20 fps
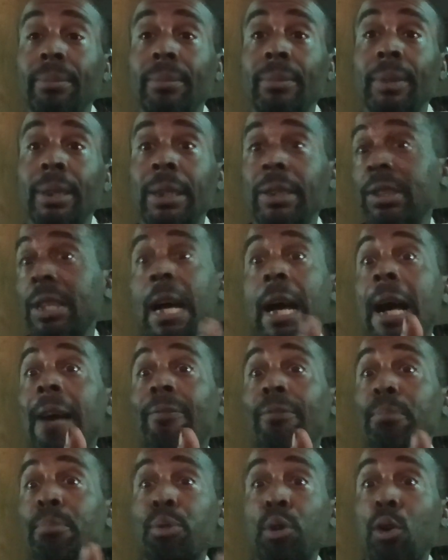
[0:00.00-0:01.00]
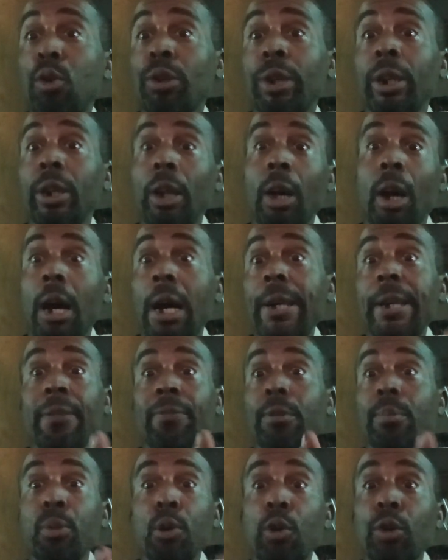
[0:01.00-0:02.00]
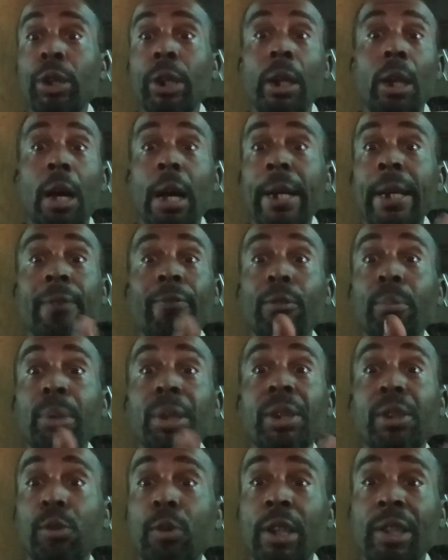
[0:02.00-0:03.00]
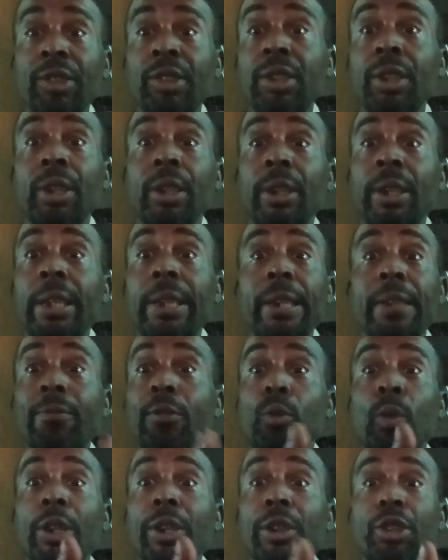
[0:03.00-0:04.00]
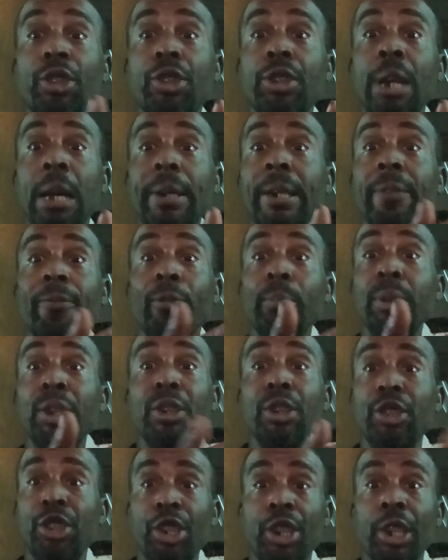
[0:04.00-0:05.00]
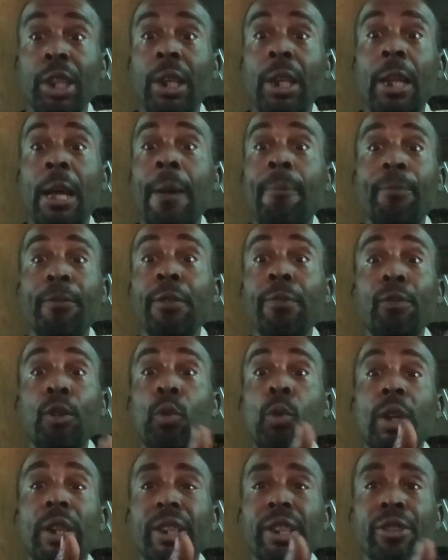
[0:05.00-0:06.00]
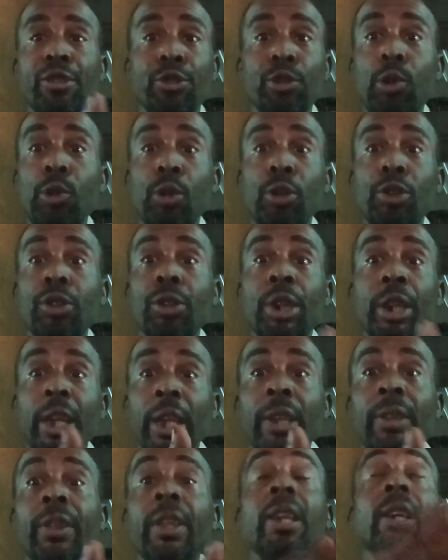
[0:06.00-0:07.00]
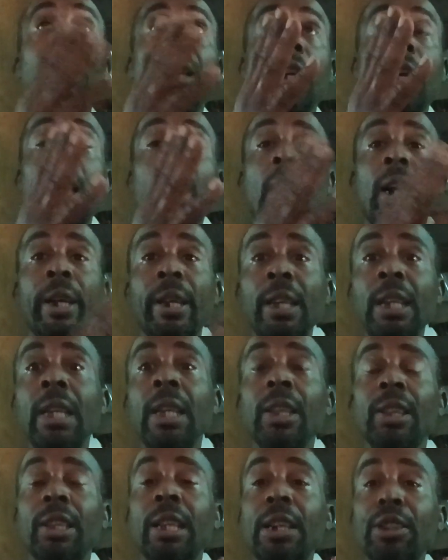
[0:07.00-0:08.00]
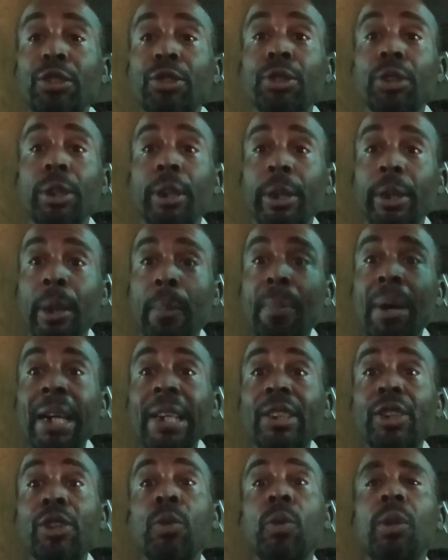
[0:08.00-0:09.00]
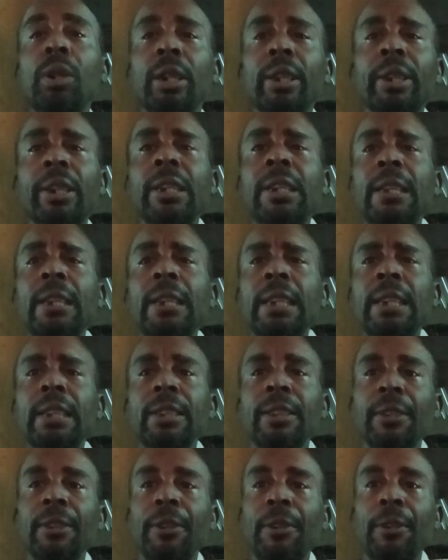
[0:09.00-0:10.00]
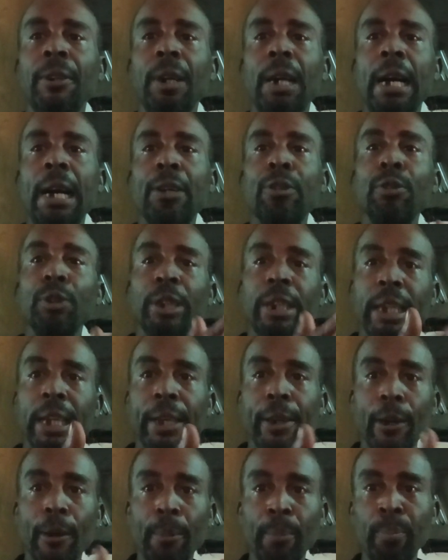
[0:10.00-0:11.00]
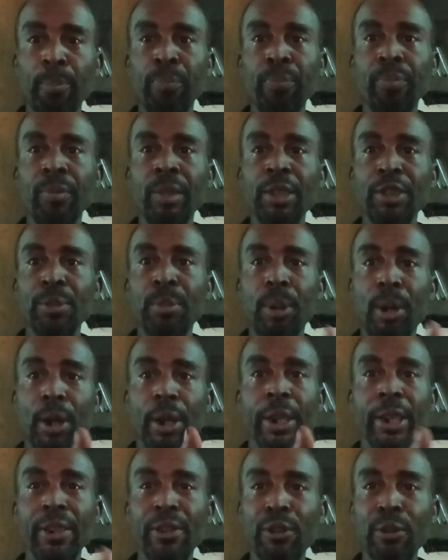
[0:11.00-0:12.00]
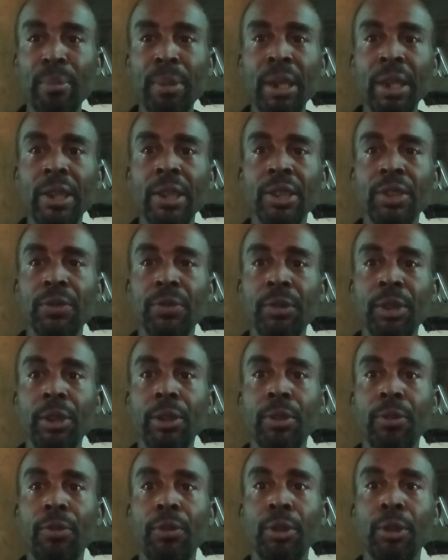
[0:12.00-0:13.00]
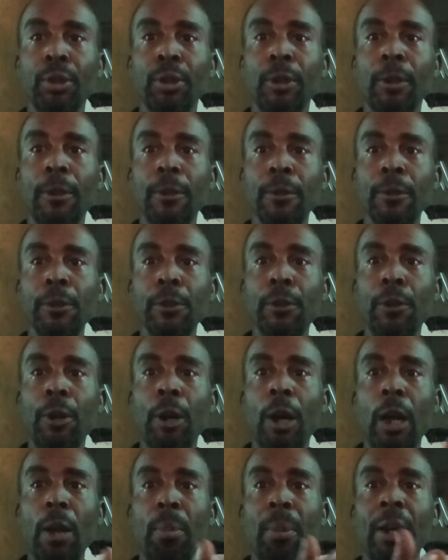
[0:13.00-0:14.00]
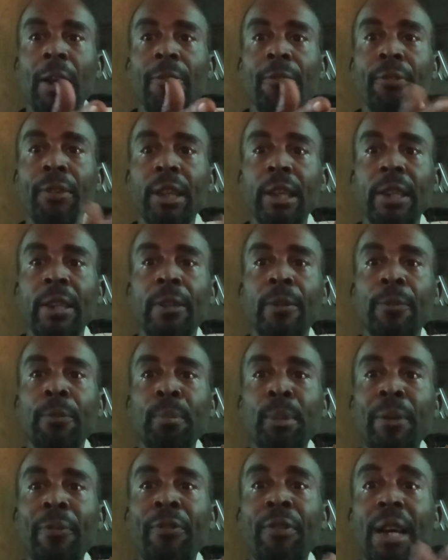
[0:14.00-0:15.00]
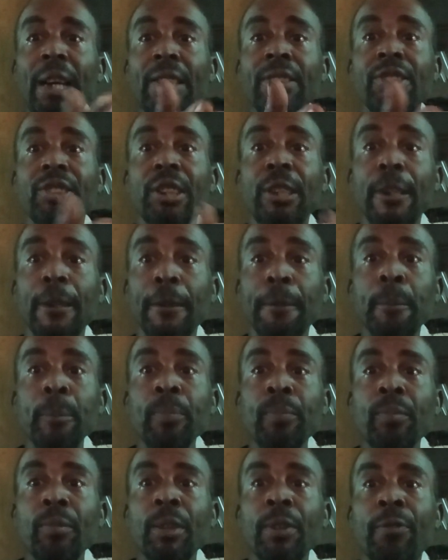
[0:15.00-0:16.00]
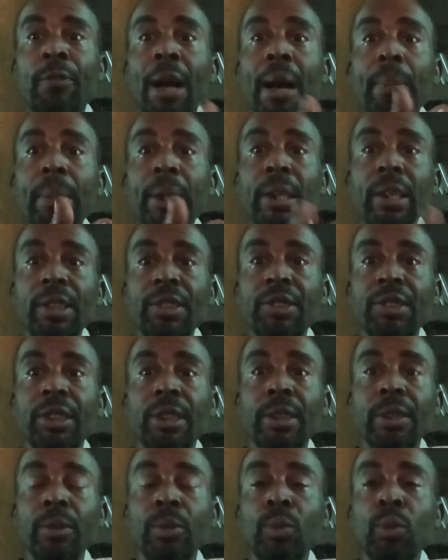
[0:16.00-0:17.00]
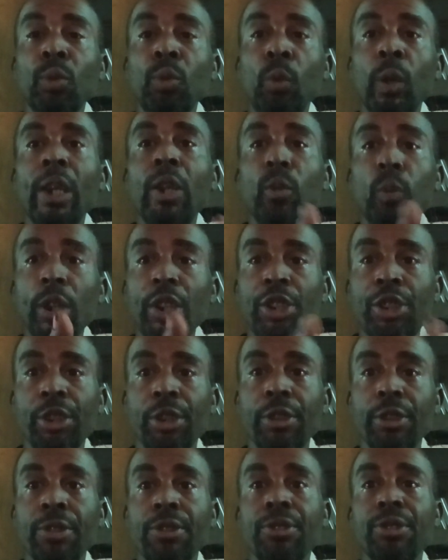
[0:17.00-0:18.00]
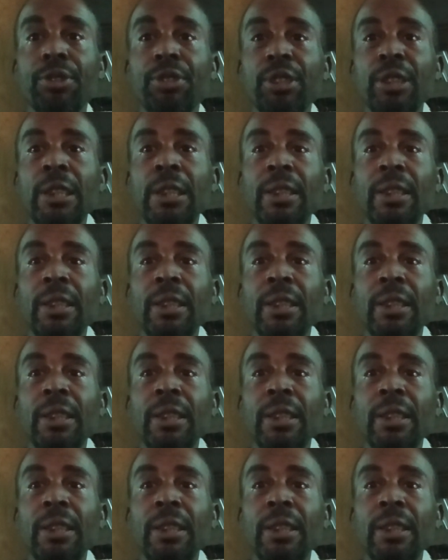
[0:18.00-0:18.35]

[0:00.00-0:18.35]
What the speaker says: because I haven't broke the law. I never broke the law. I never been arrested. I never been to jail. I'm 51 years old today. Thank God. Thanks to the mighty one. I could get up this morning to make this video for all my fans and families and well wishers.